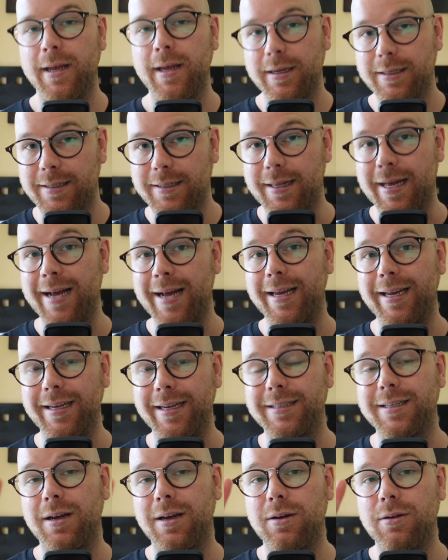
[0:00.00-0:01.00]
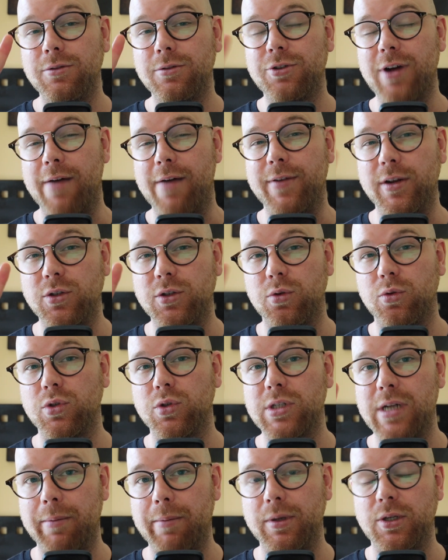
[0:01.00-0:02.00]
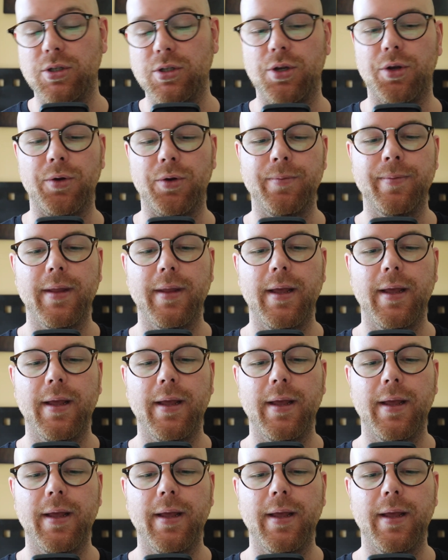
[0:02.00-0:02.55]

So that is traffic source number 2.